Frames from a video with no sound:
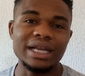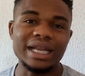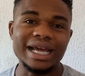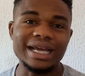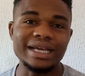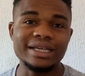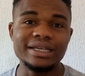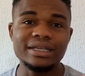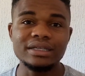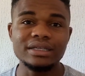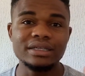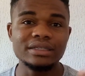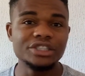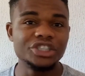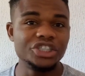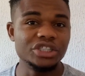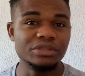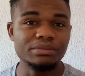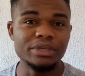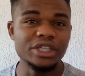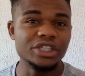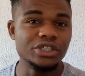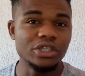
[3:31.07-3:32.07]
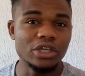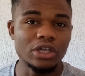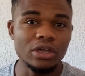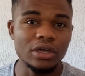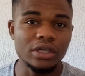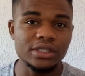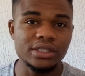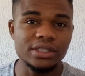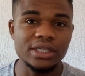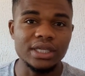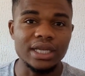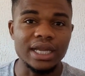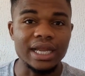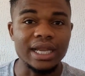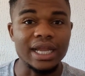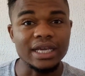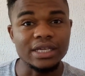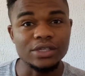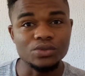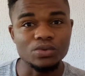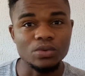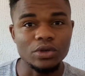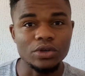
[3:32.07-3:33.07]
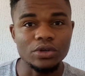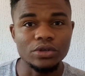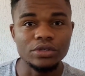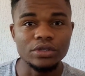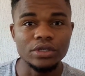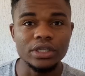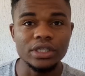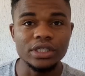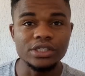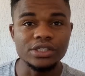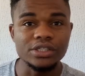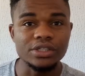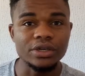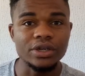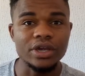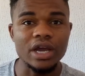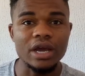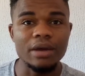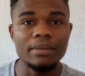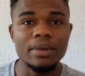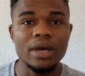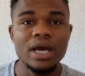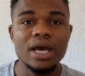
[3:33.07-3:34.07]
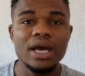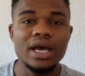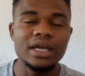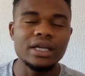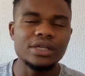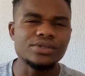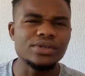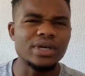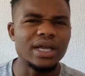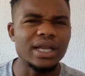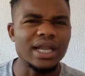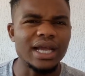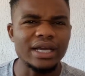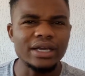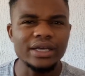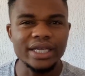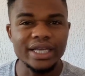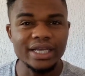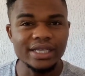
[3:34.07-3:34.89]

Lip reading: like Jimage a lot. I like his work on Instagram, and as well I like